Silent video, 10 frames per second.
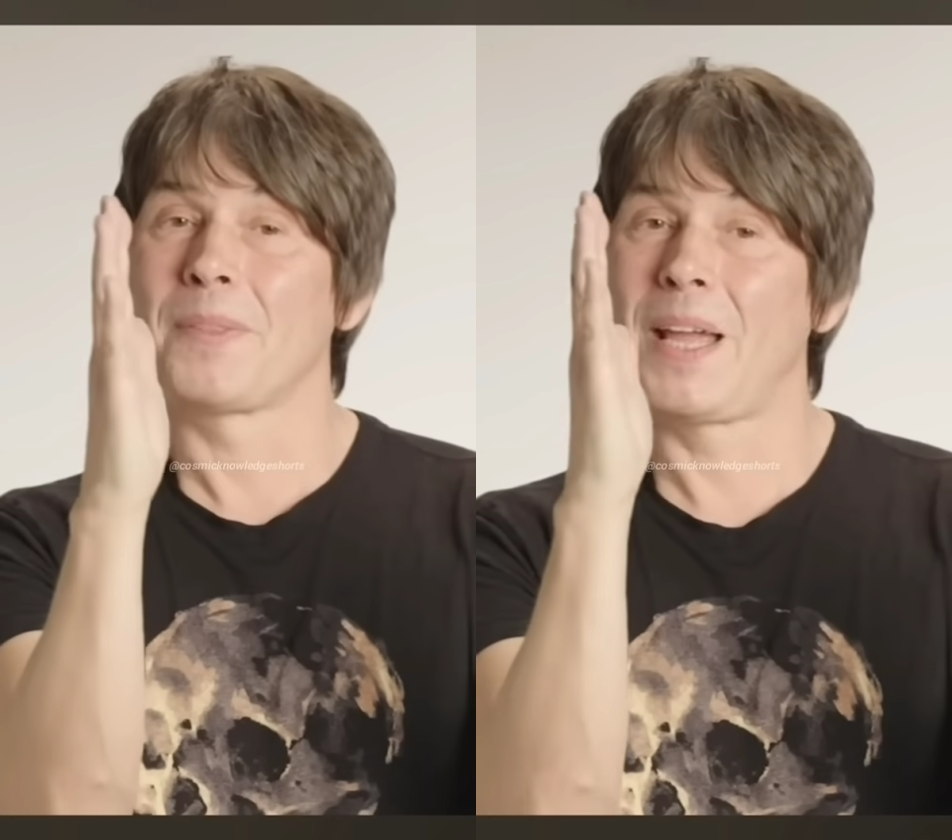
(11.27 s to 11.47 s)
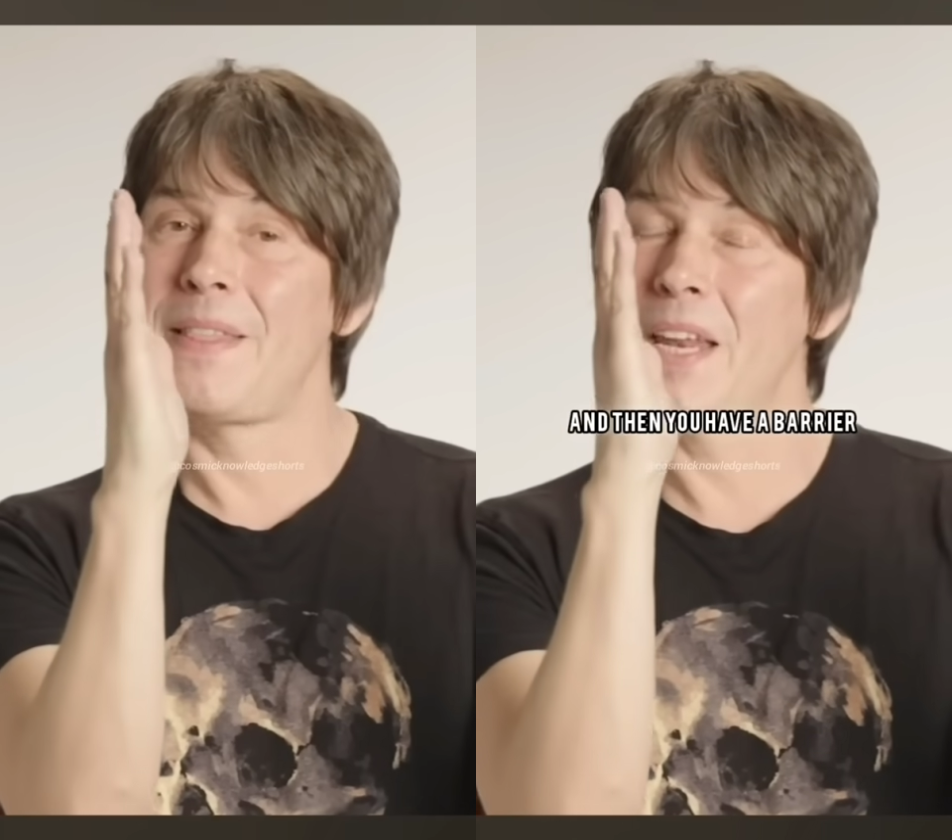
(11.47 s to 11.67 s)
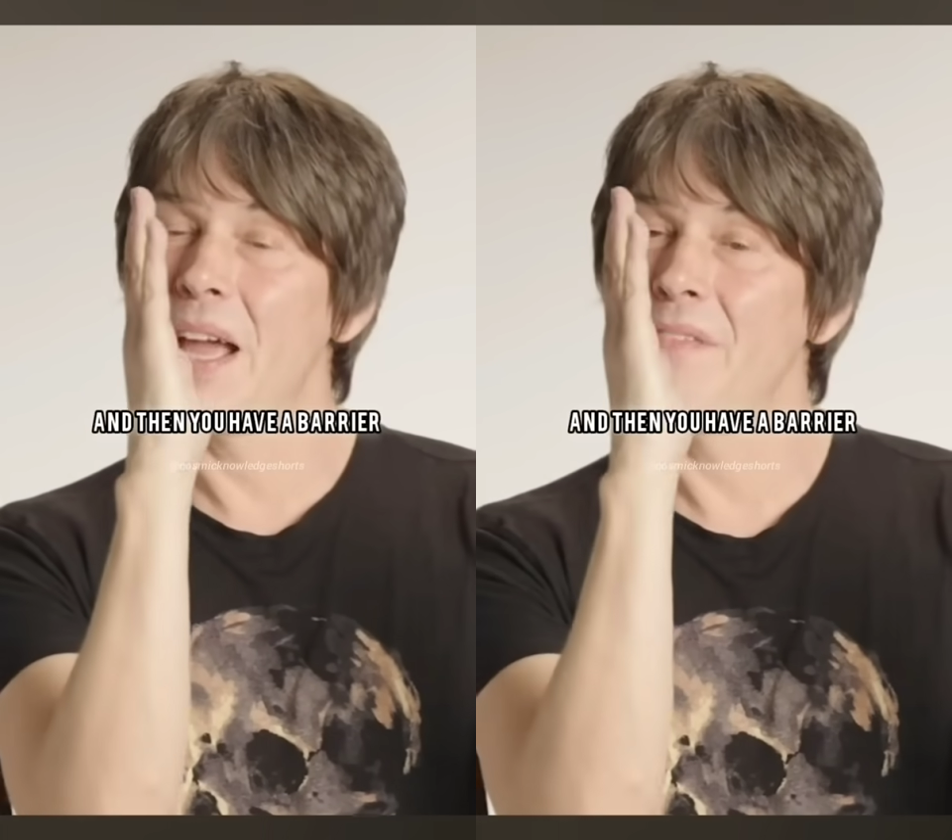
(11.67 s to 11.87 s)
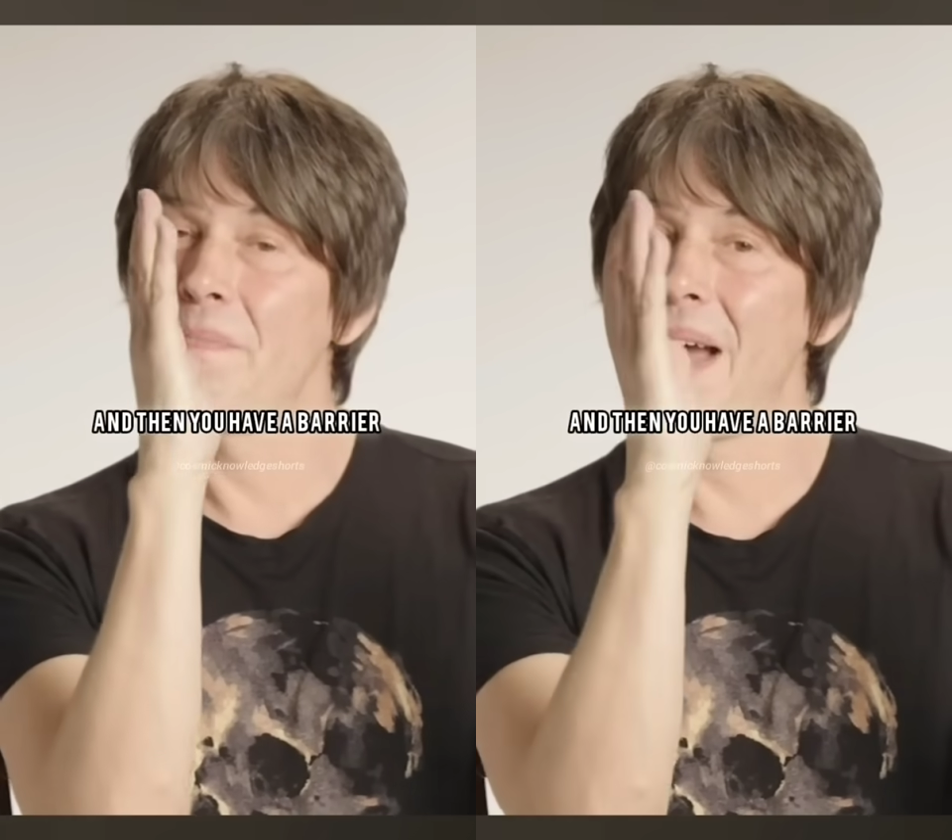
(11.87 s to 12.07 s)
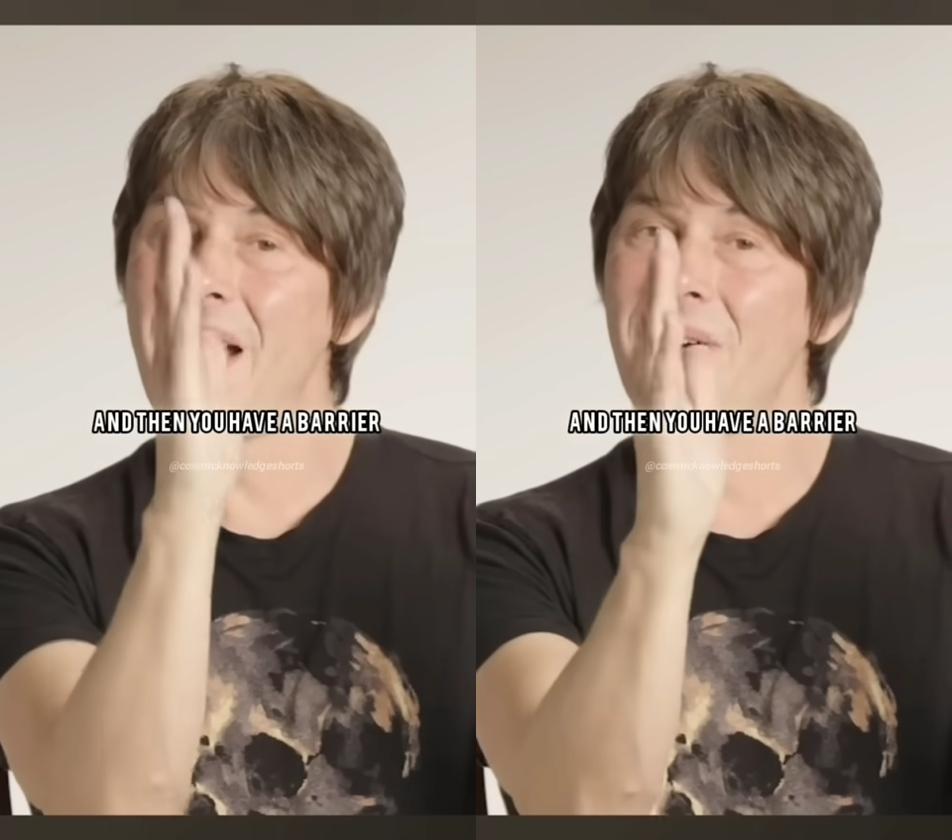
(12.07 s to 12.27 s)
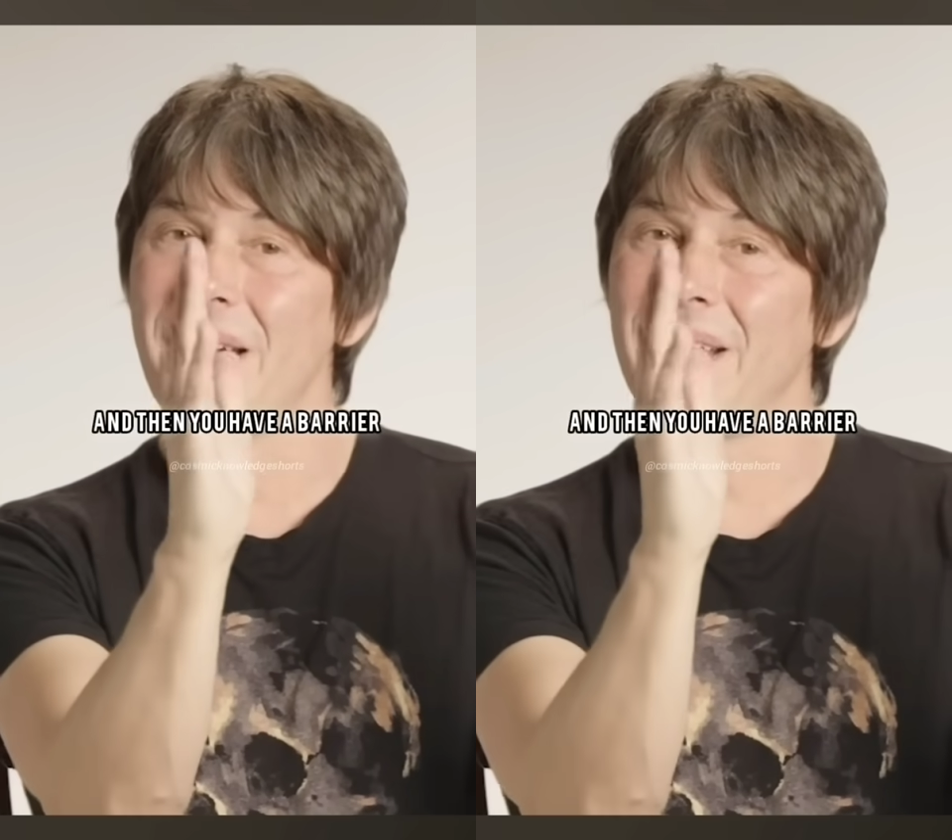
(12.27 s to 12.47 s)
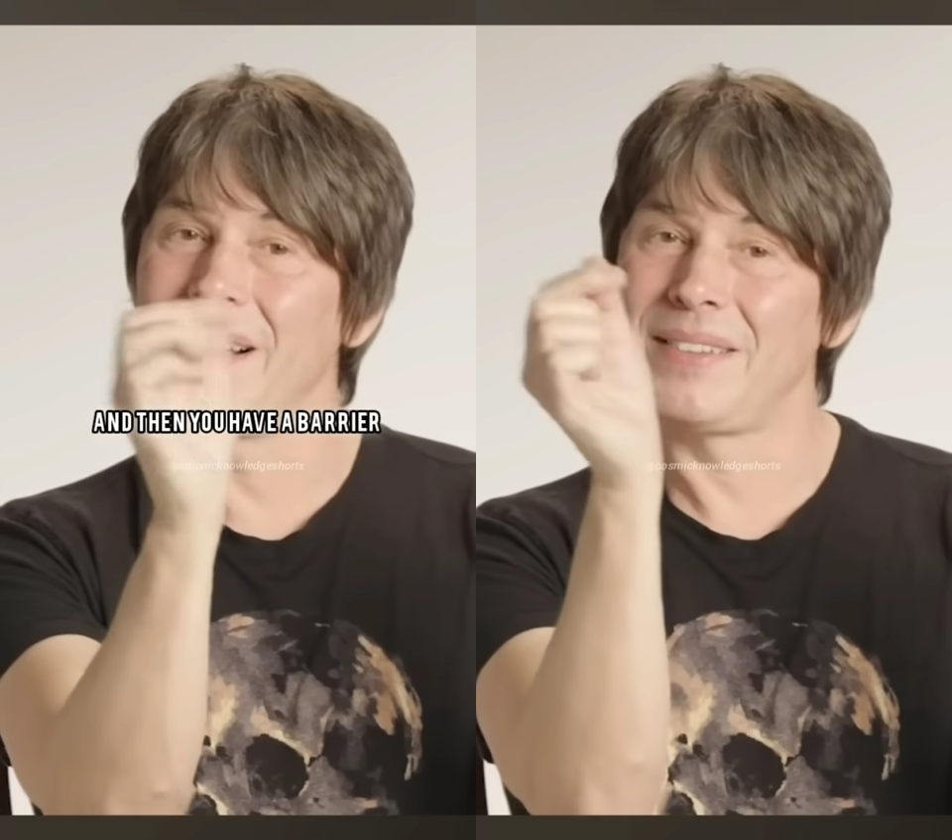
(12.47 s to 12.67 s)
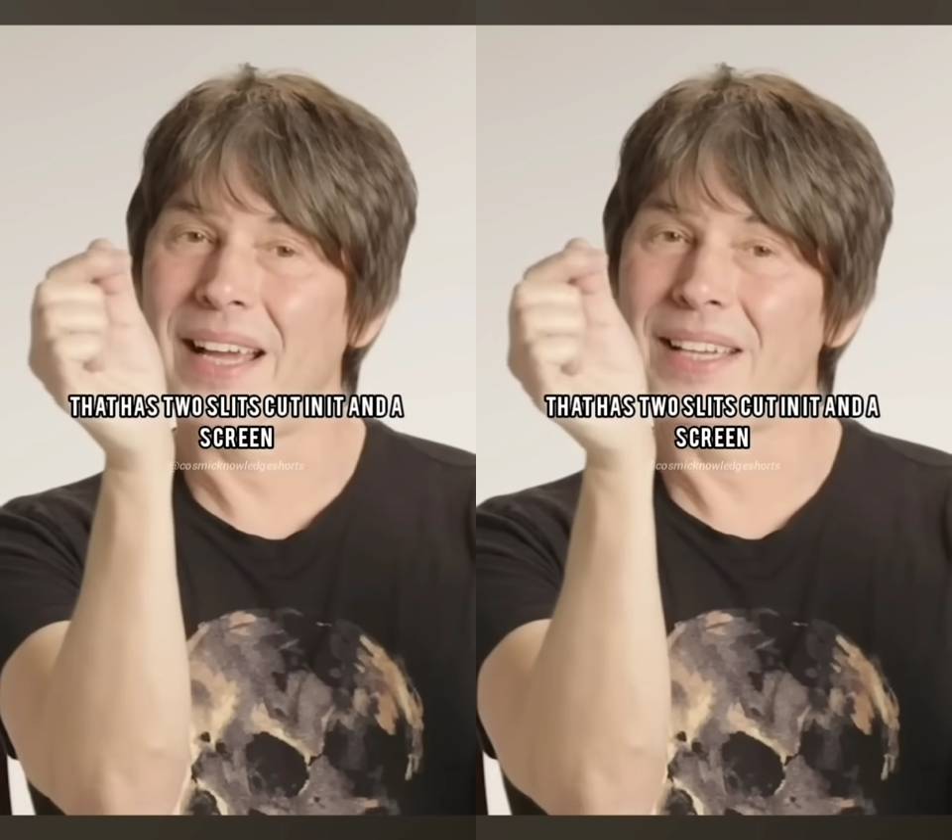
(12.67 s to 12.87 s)
And then you have a barrier
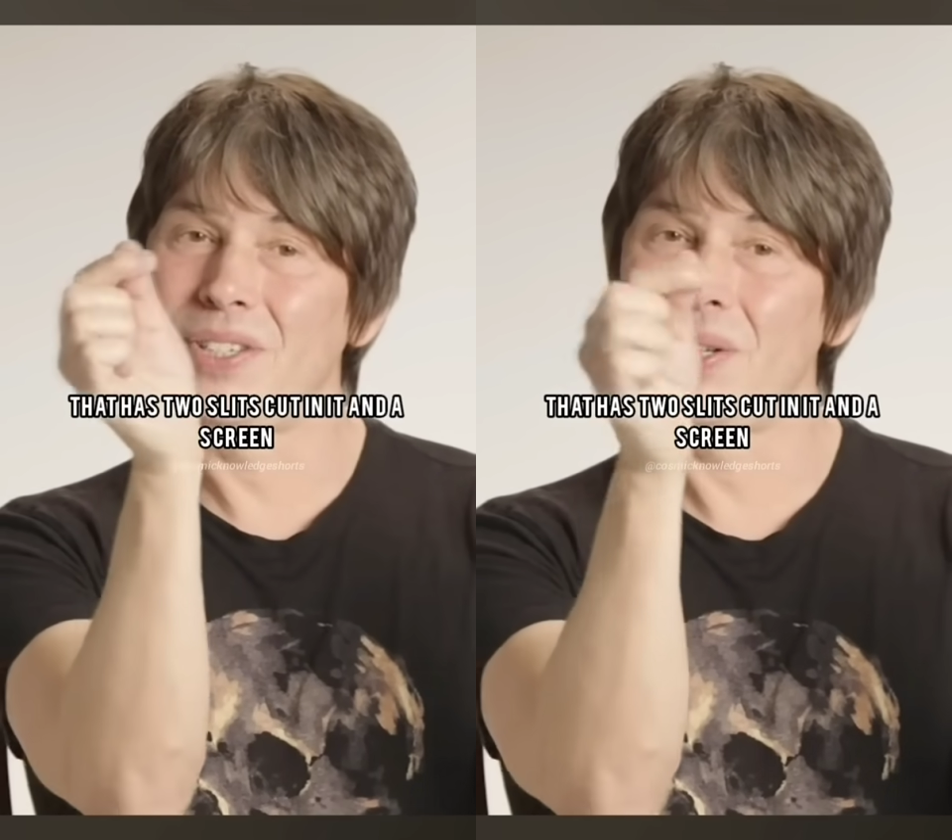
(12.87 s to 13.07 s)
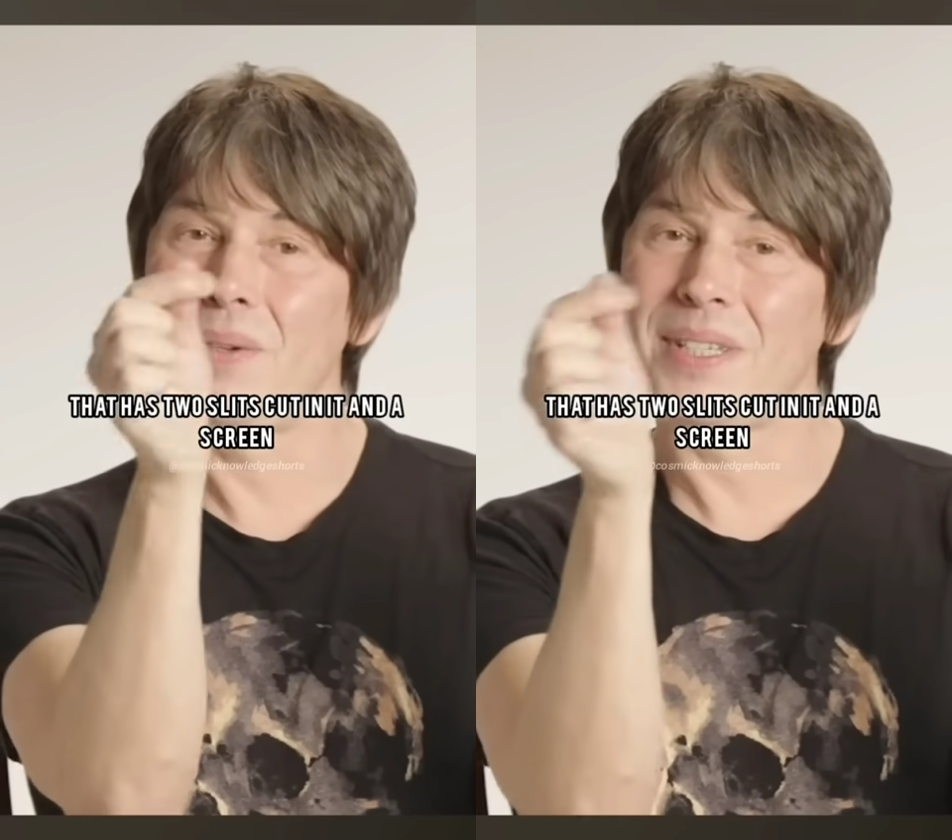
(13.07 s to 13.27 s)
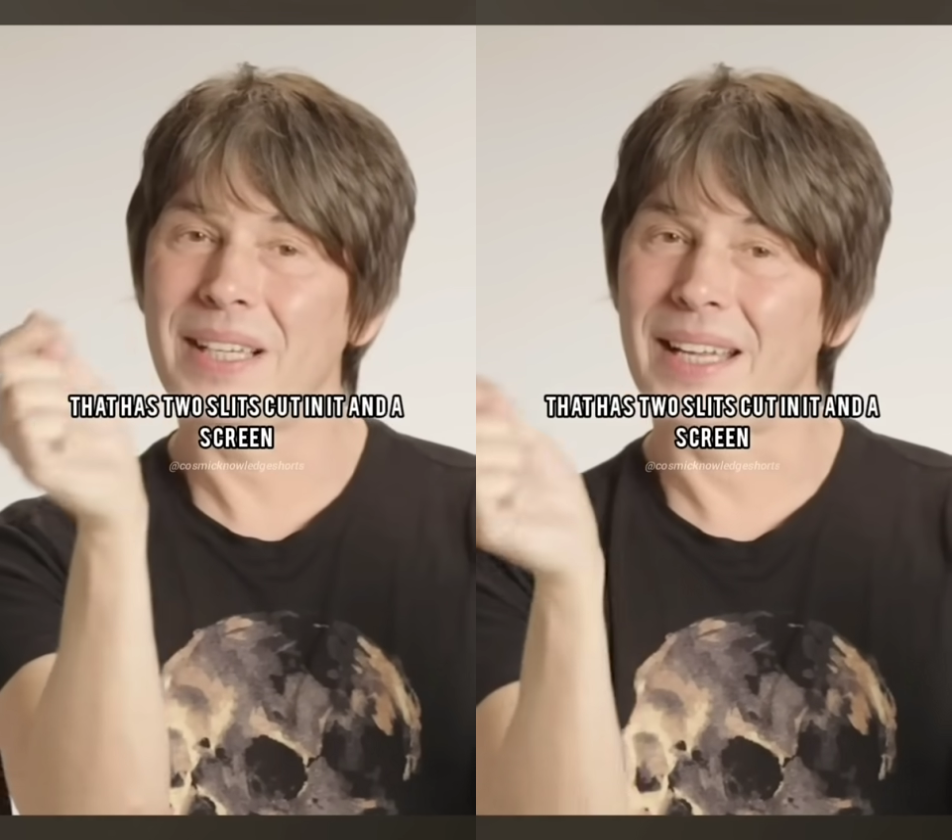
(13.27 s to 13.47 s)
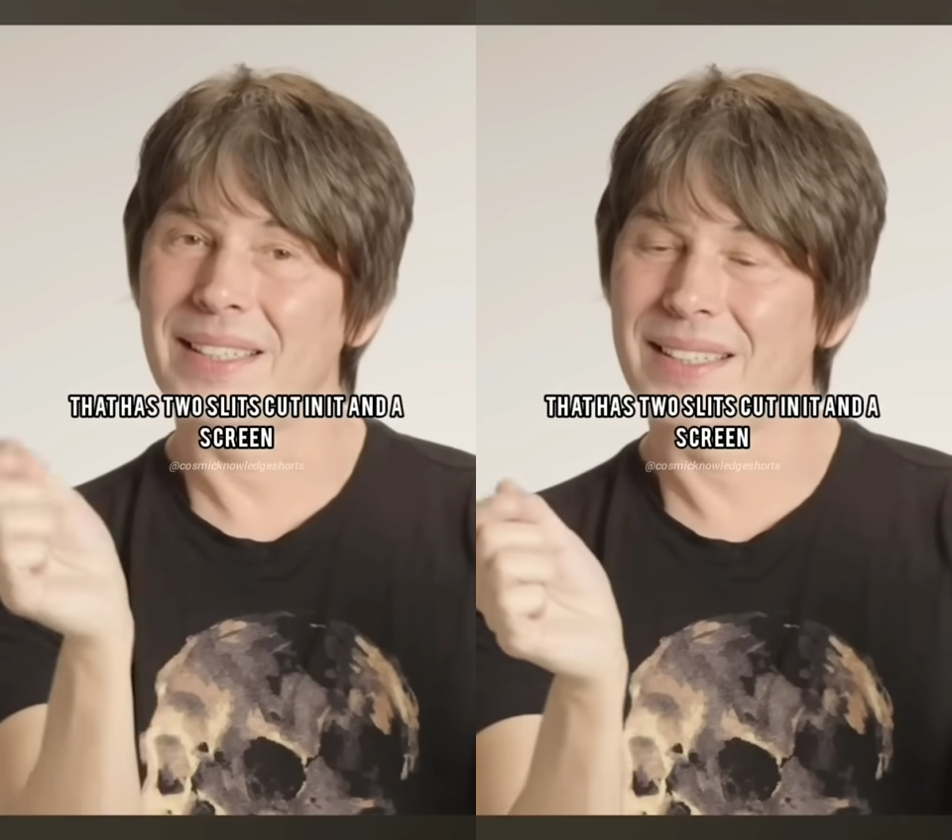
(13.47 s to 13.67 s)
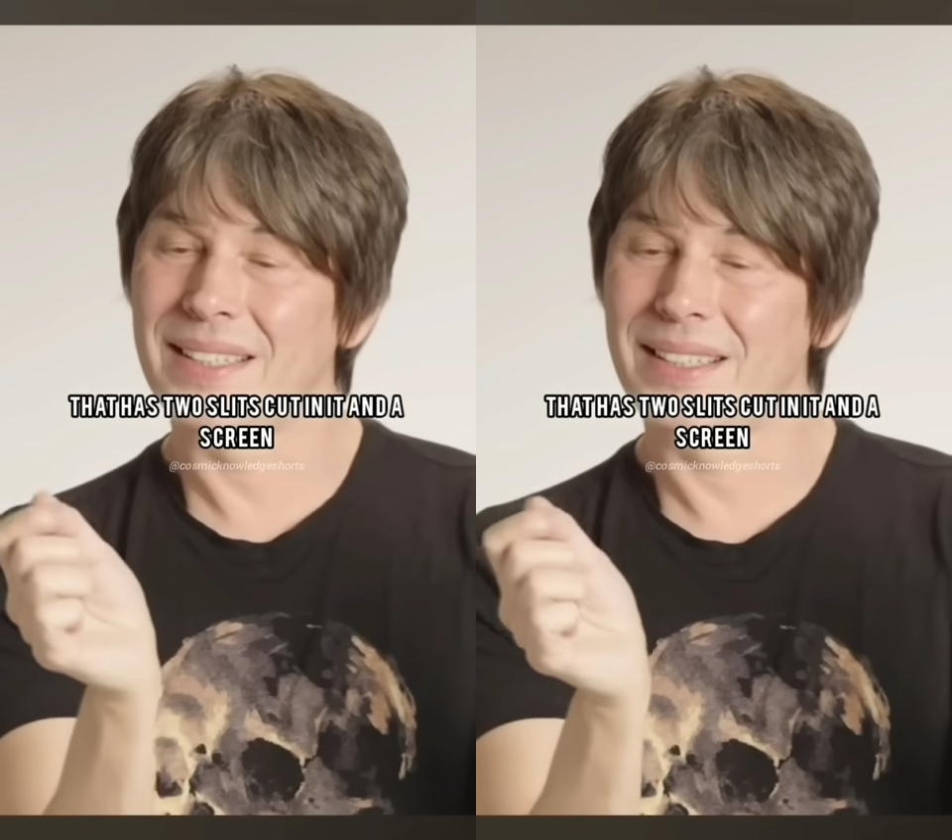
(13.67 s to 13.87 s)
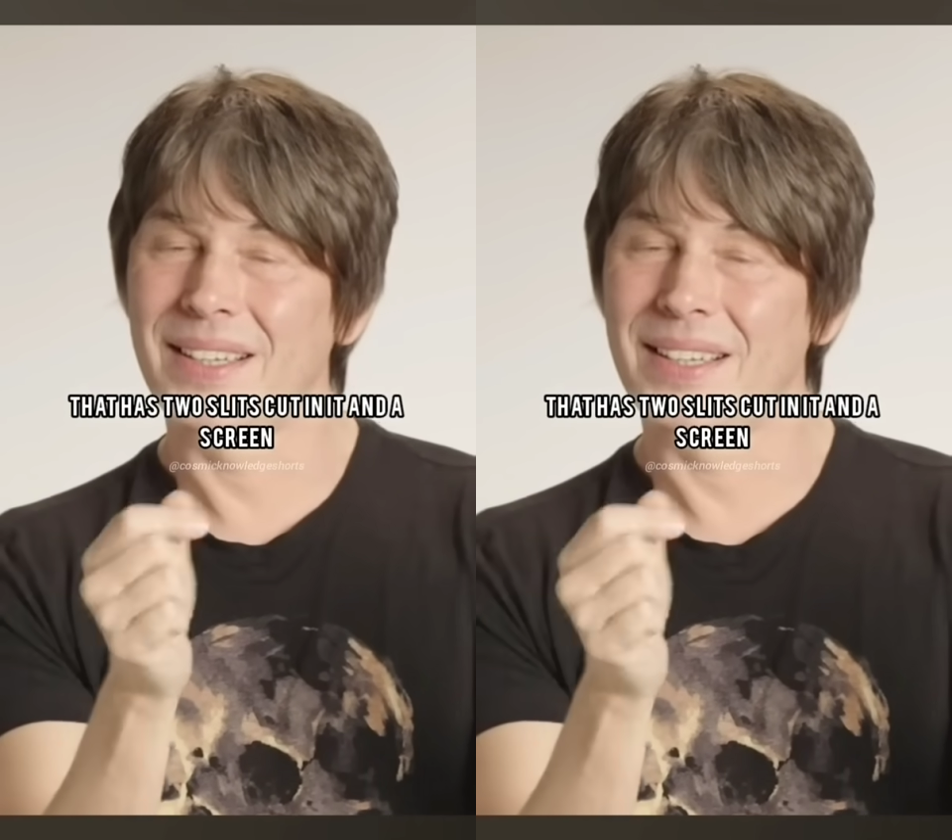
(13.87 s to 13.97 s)
that has two slits